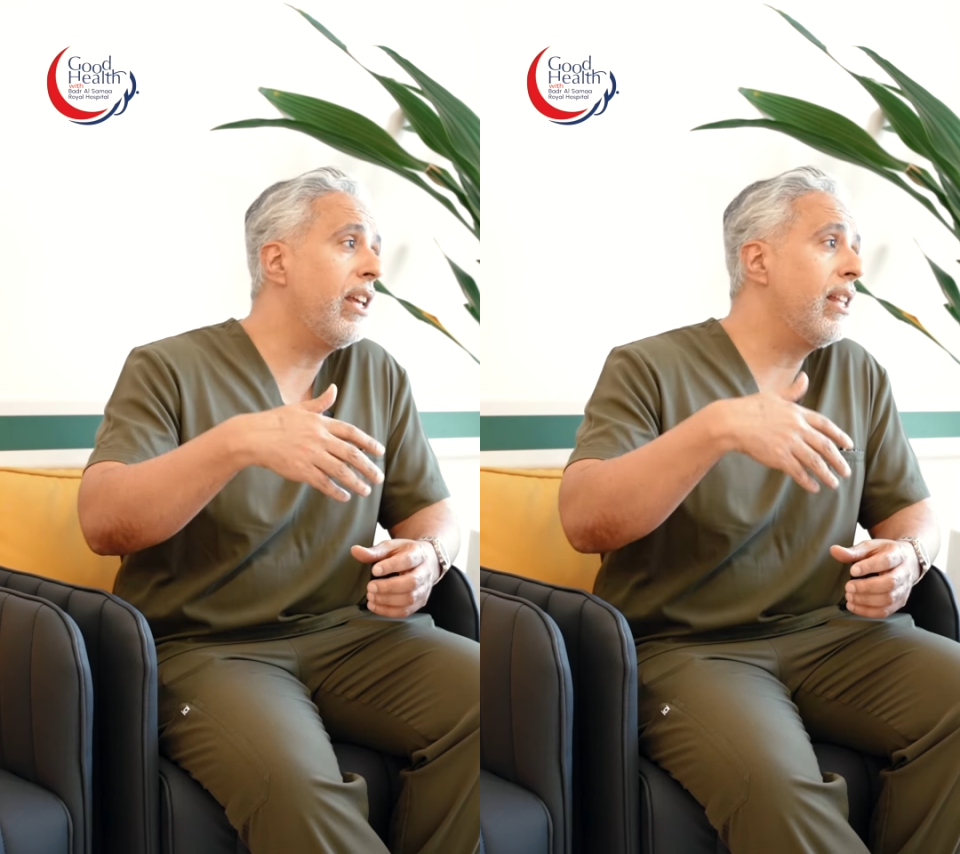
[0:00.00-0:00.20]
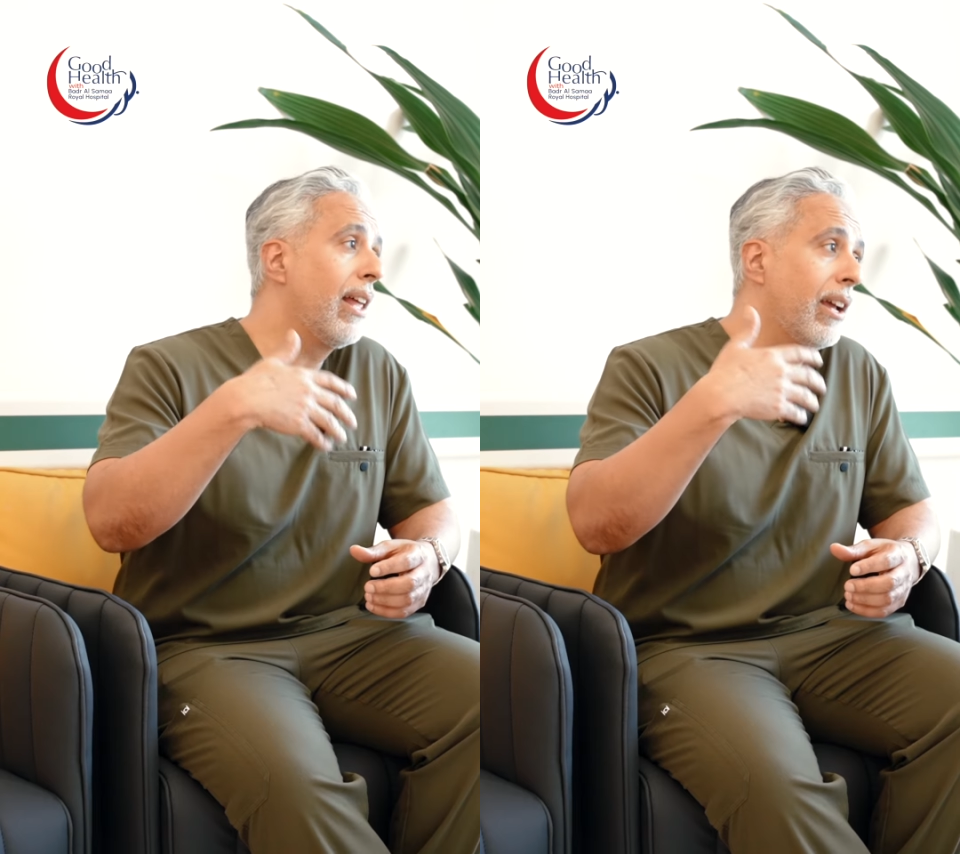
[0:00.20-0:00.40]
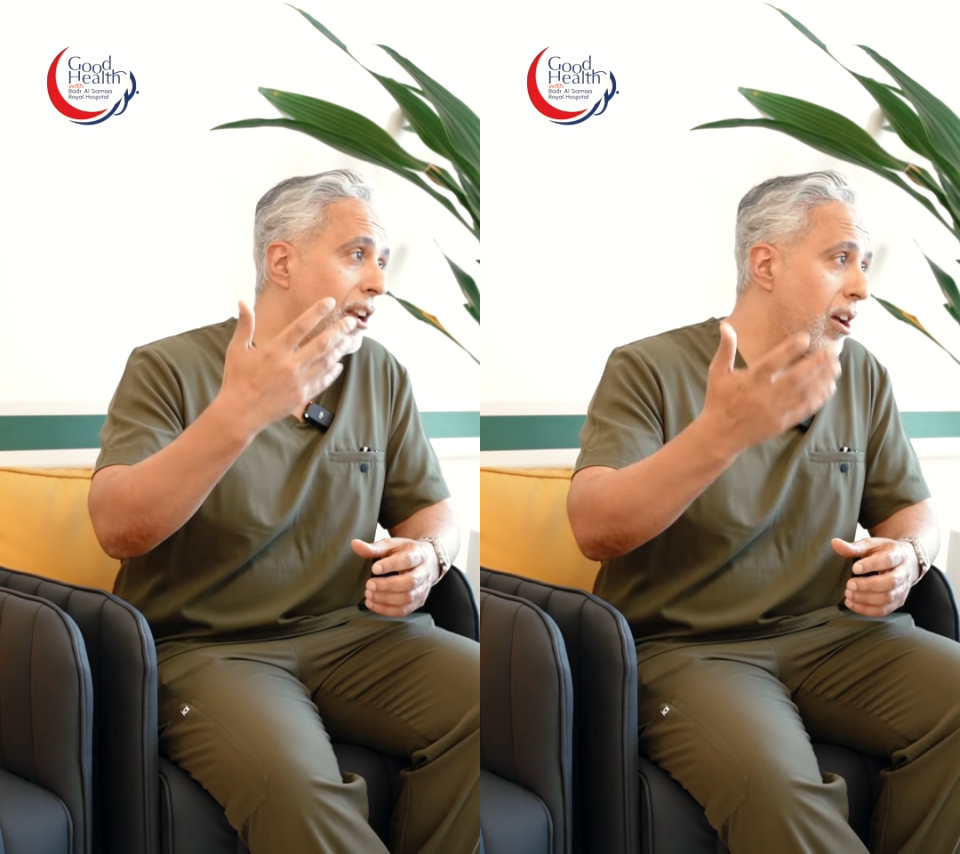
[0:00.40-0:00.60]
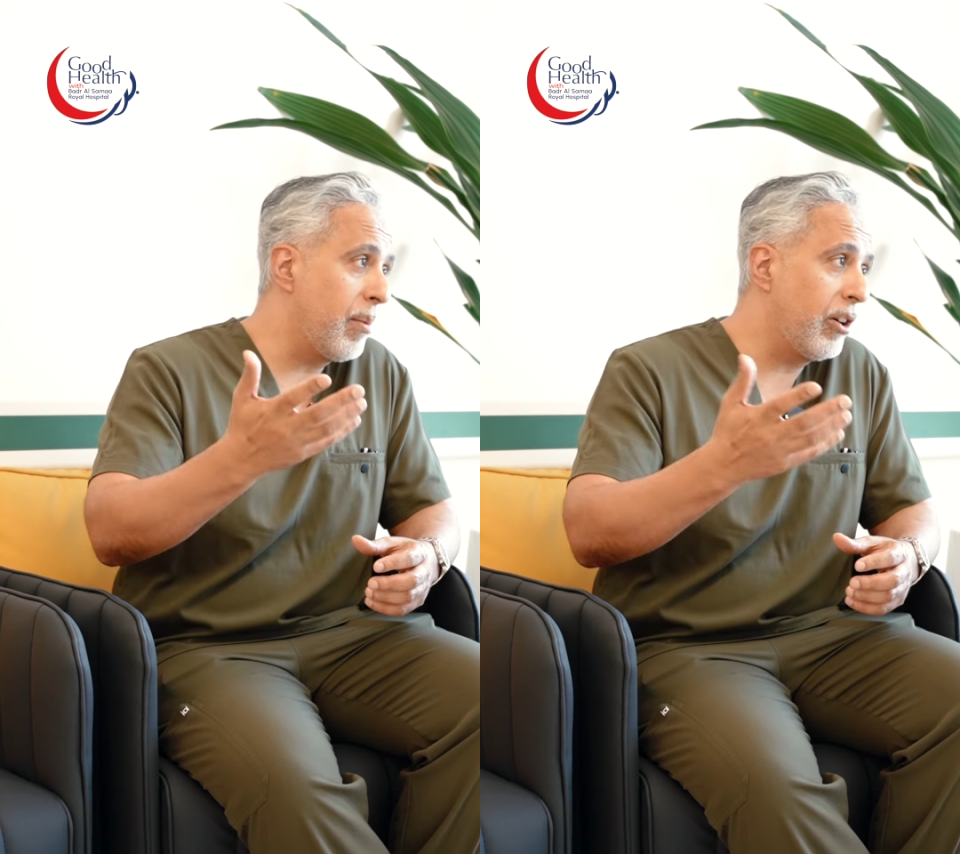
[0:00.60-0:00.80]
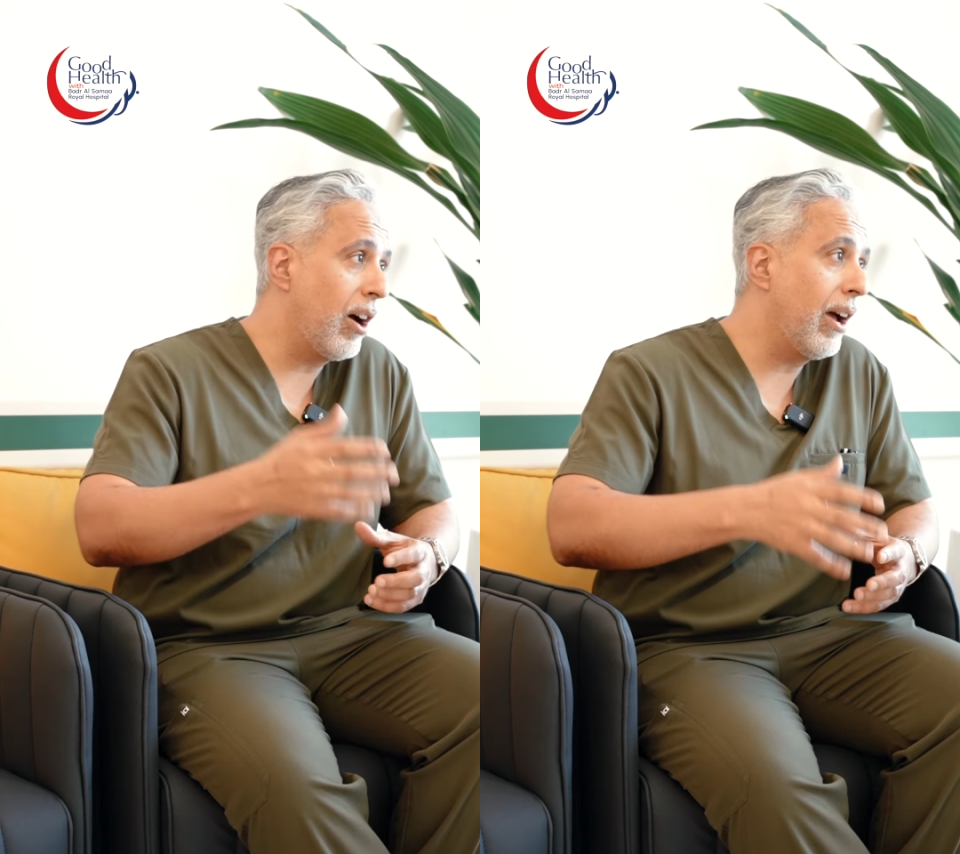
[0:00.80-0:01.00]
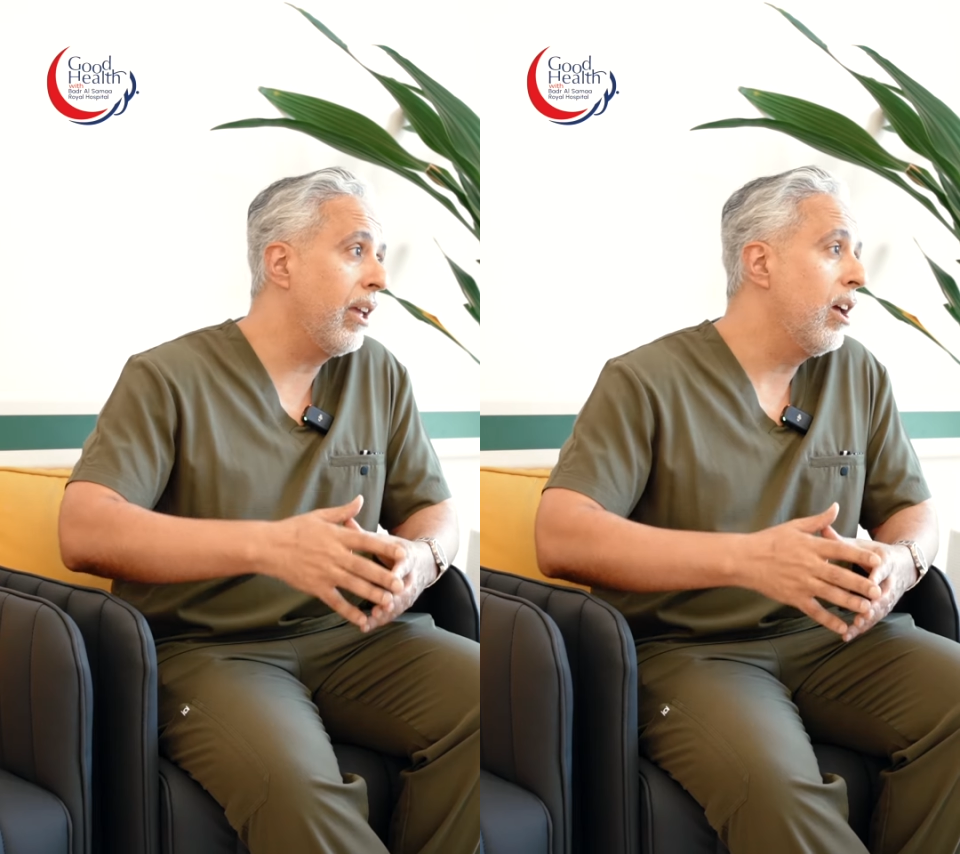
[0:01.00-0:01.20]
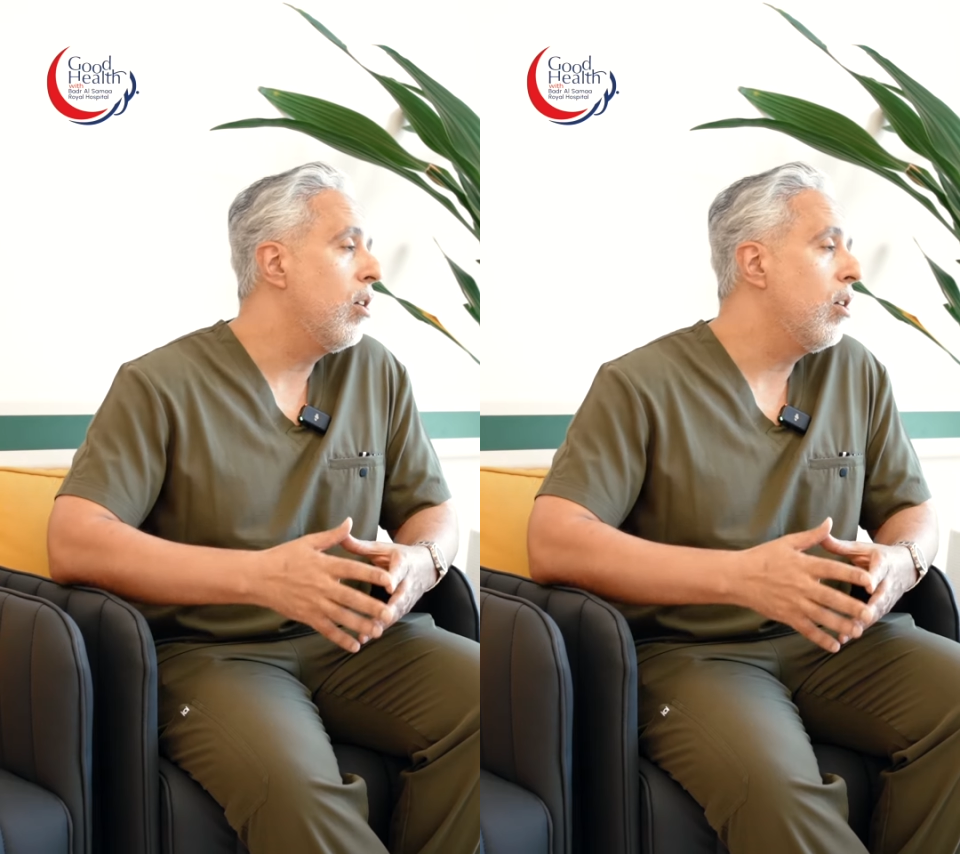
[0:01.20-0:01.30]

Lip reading: need like an MRI